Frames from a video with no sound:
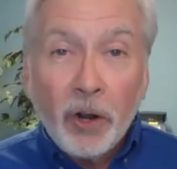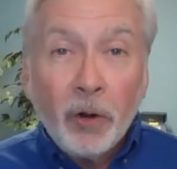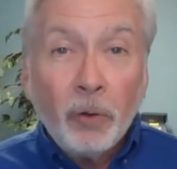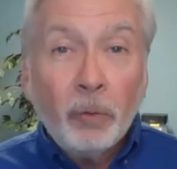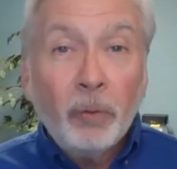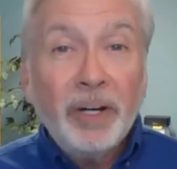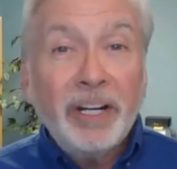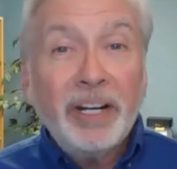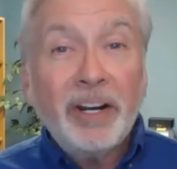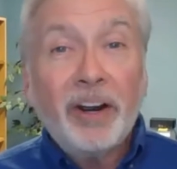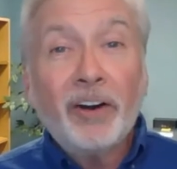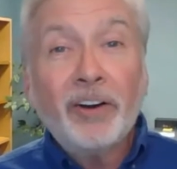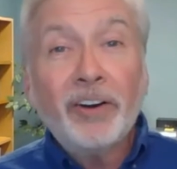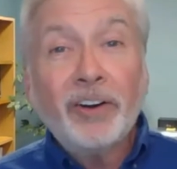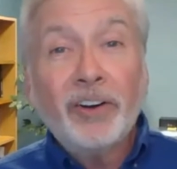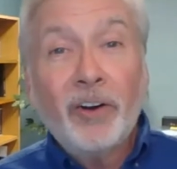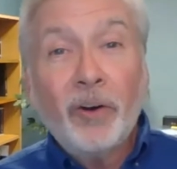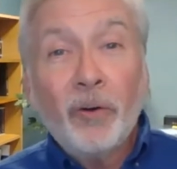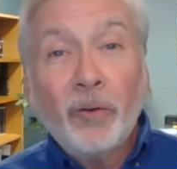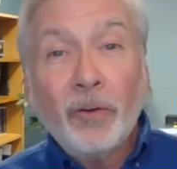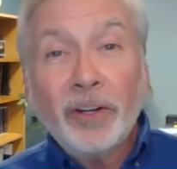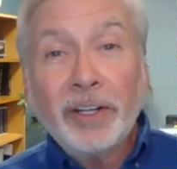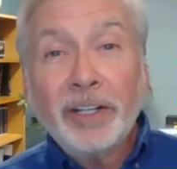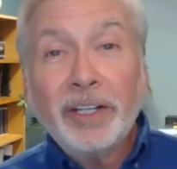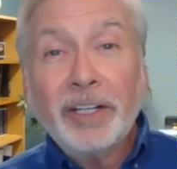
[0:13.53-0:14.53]
We are
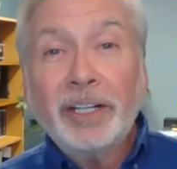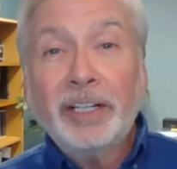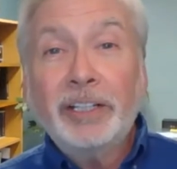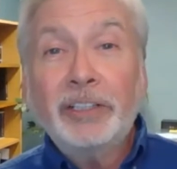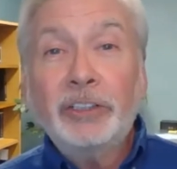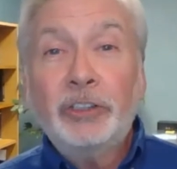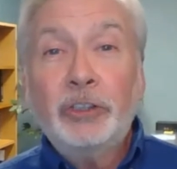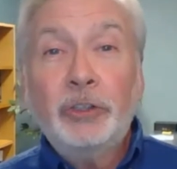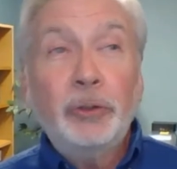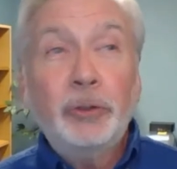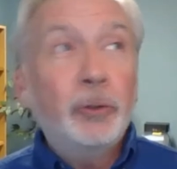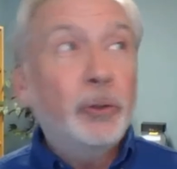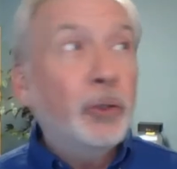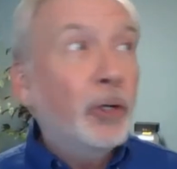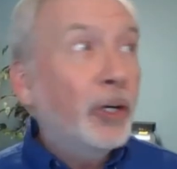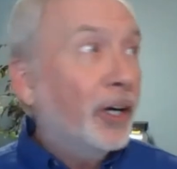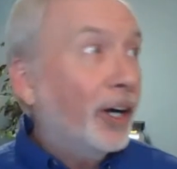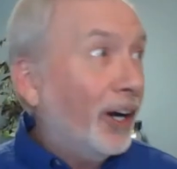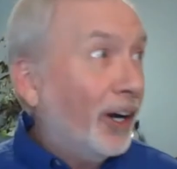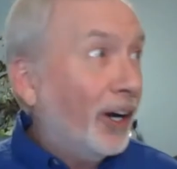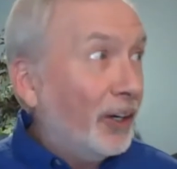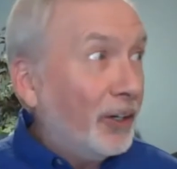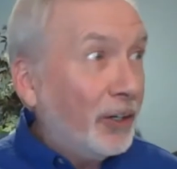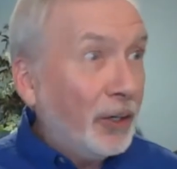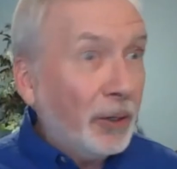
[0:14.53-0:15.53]
going into
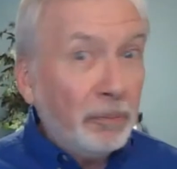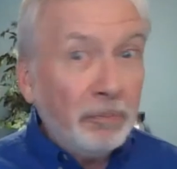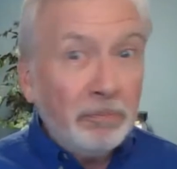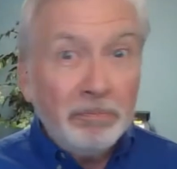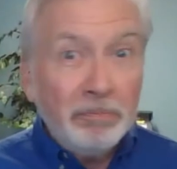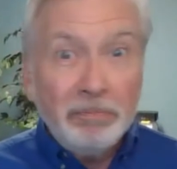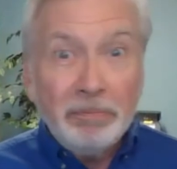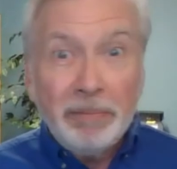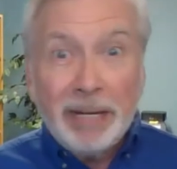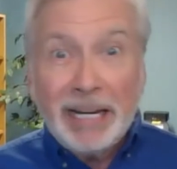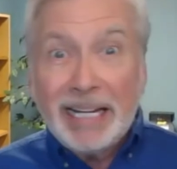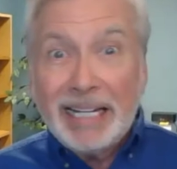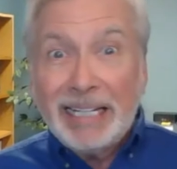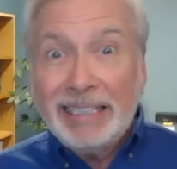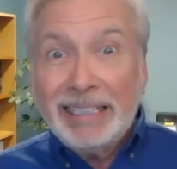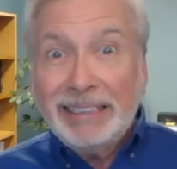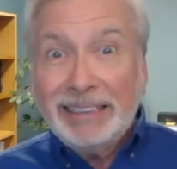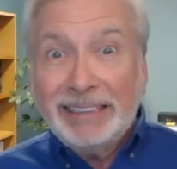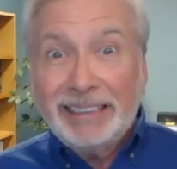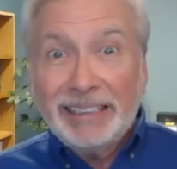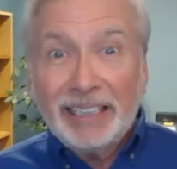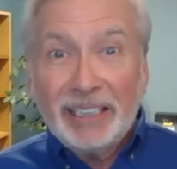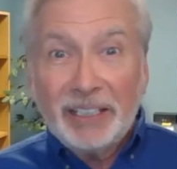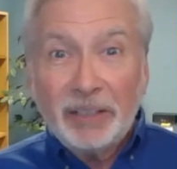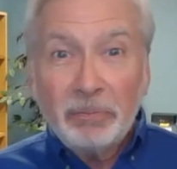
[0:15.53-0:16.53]
an
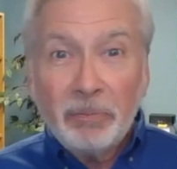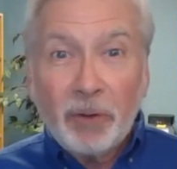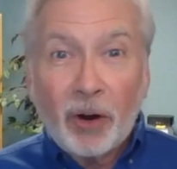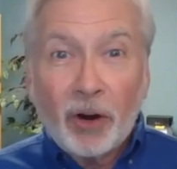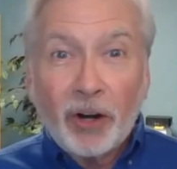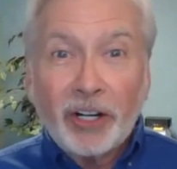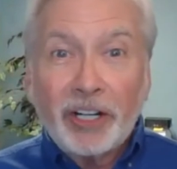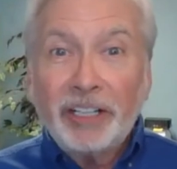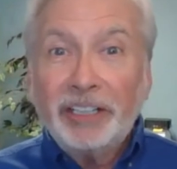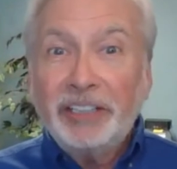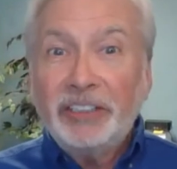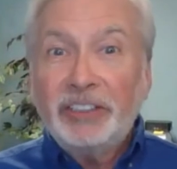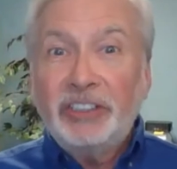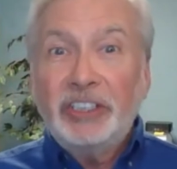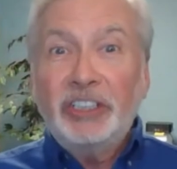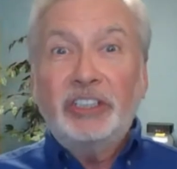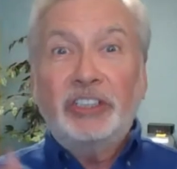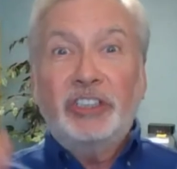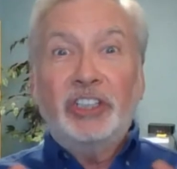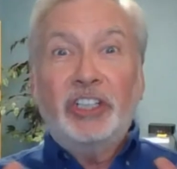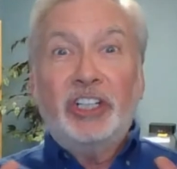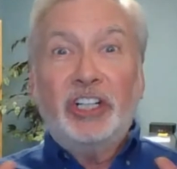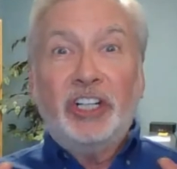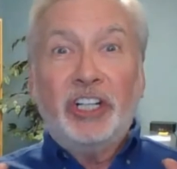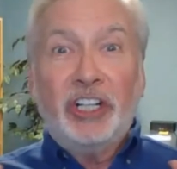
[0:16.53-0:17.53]
amazing market. Did
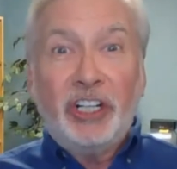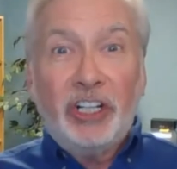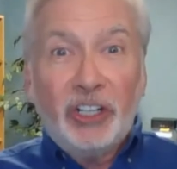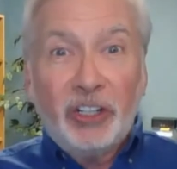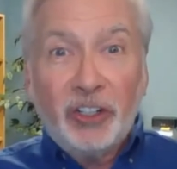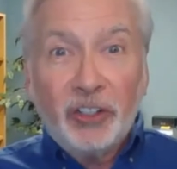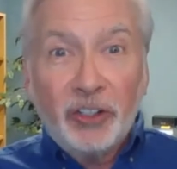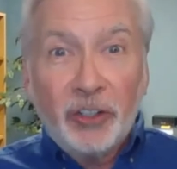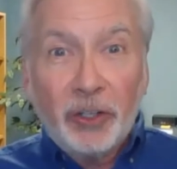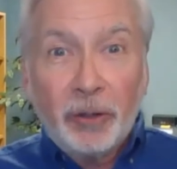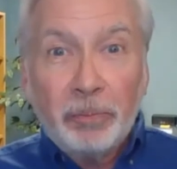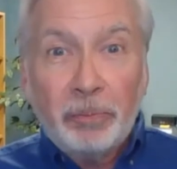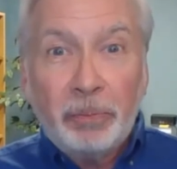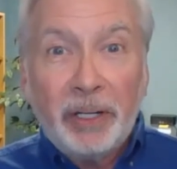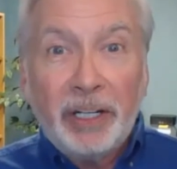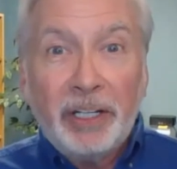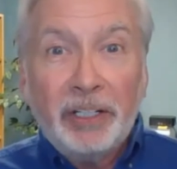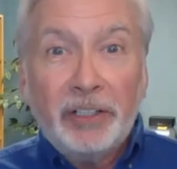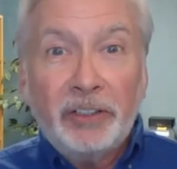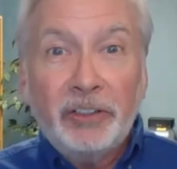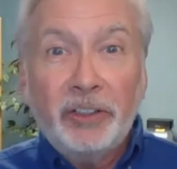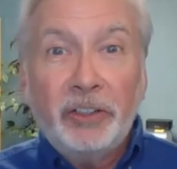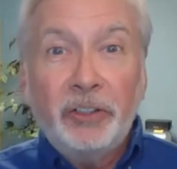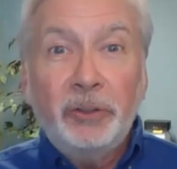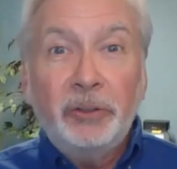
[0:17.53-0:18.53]
you hear the
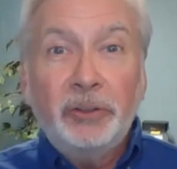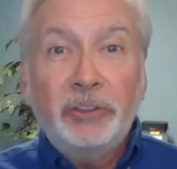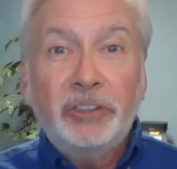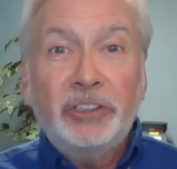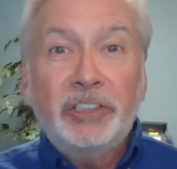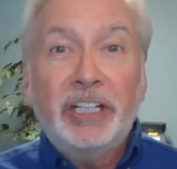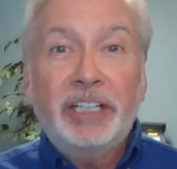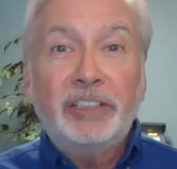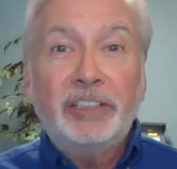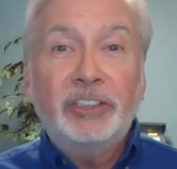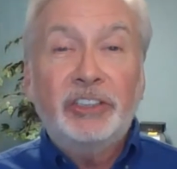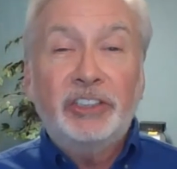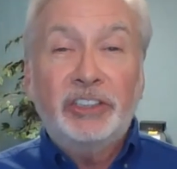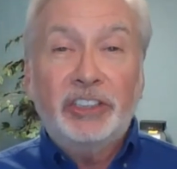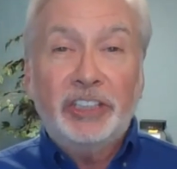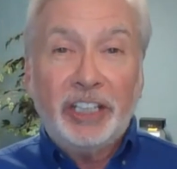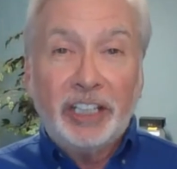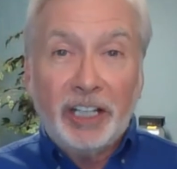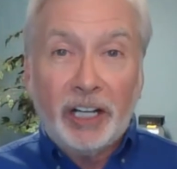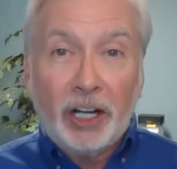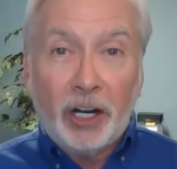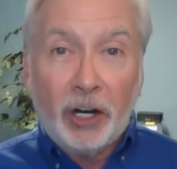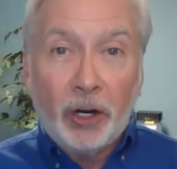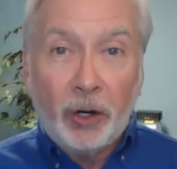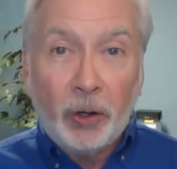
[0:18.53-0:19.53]
big news that
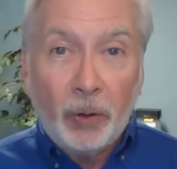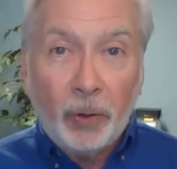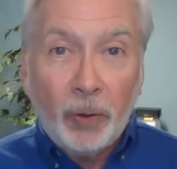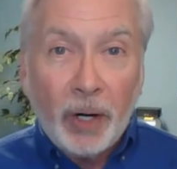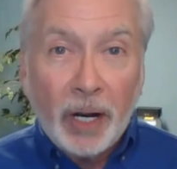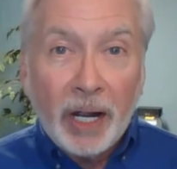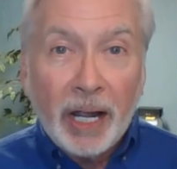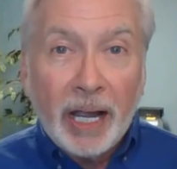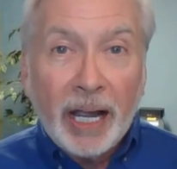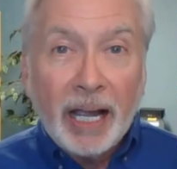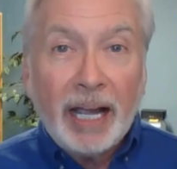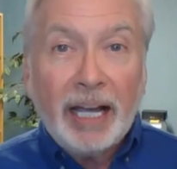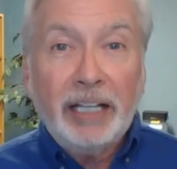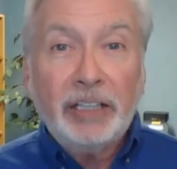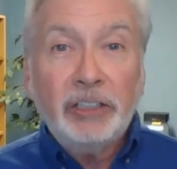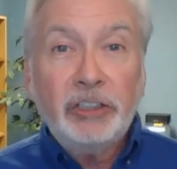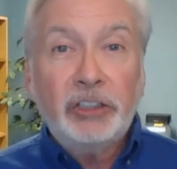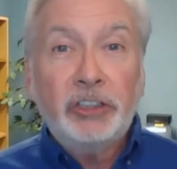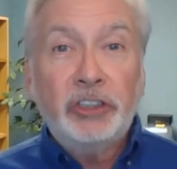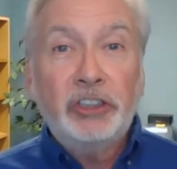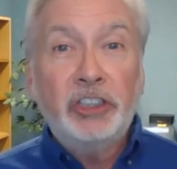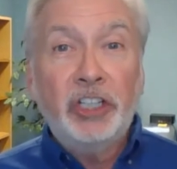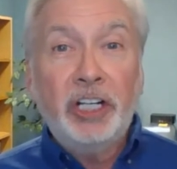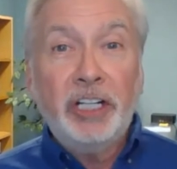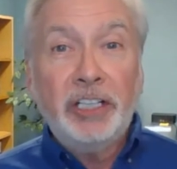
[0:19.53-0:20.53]
Zillow has
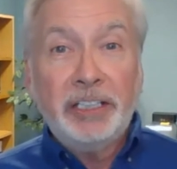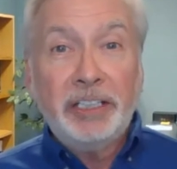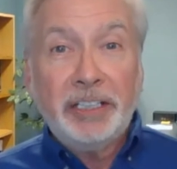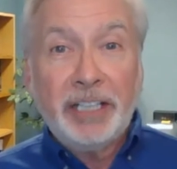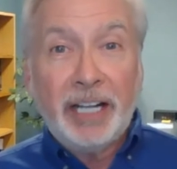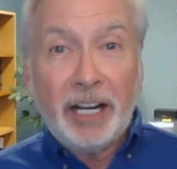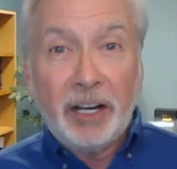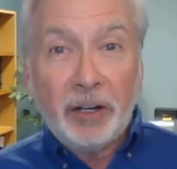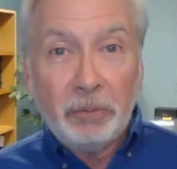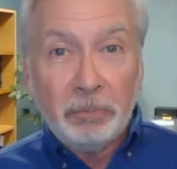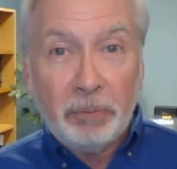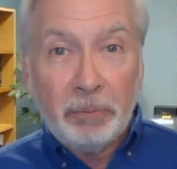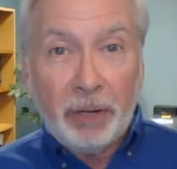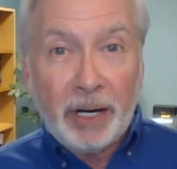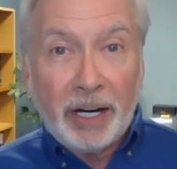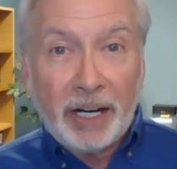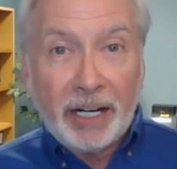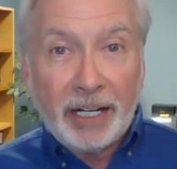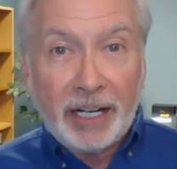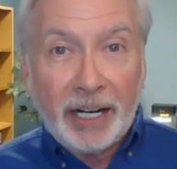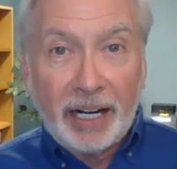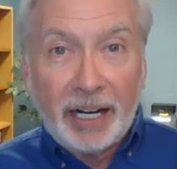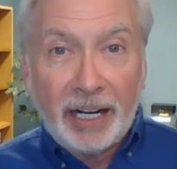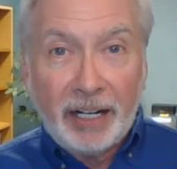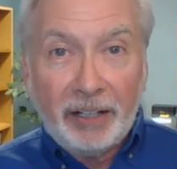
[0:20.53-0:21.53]
shut down
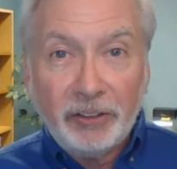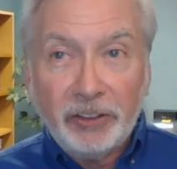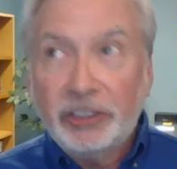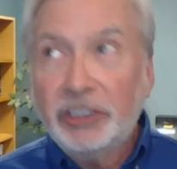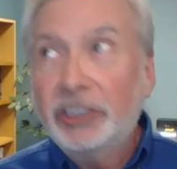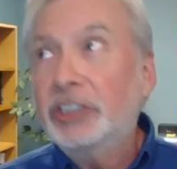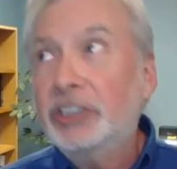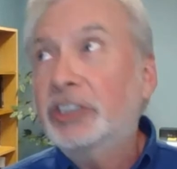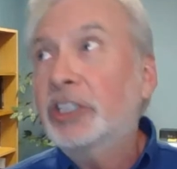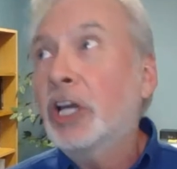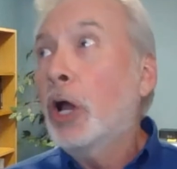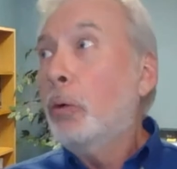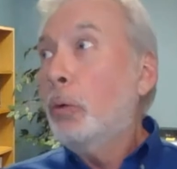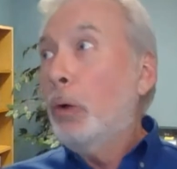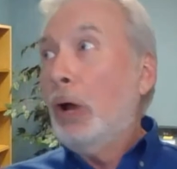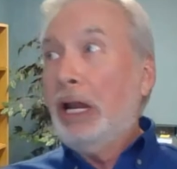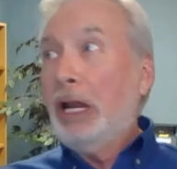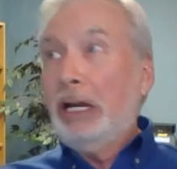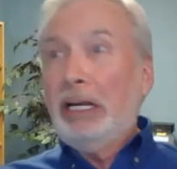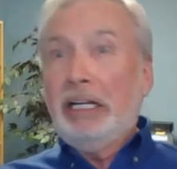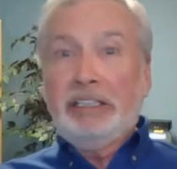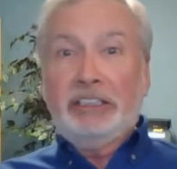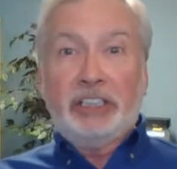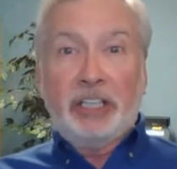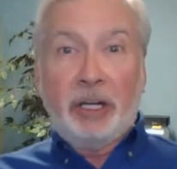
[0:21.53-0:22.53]
buying houses?
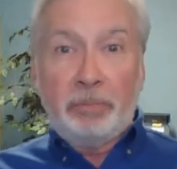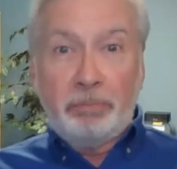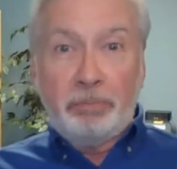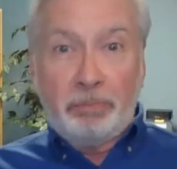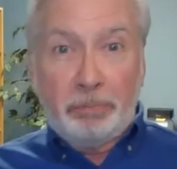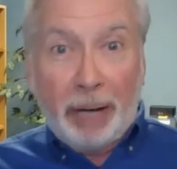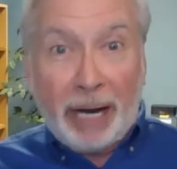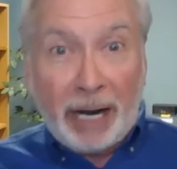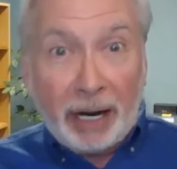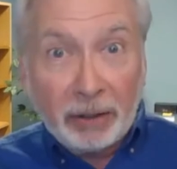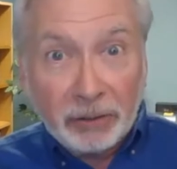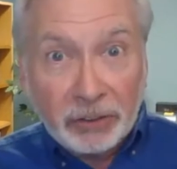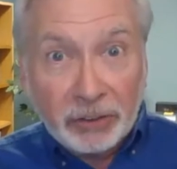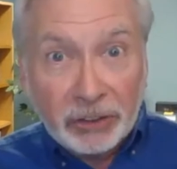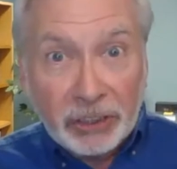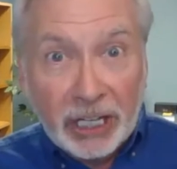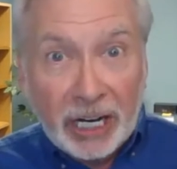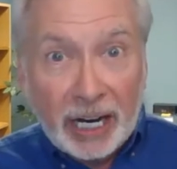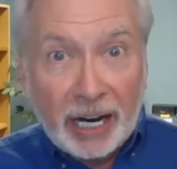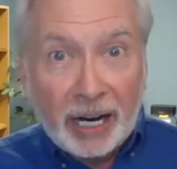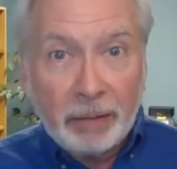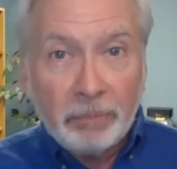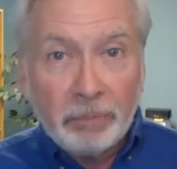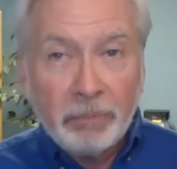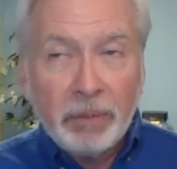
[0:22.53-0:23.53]
Well, it's about
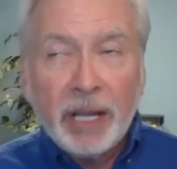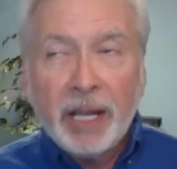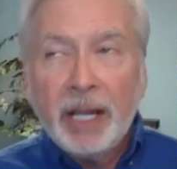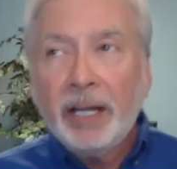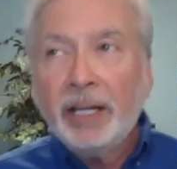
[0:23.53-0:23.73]
time.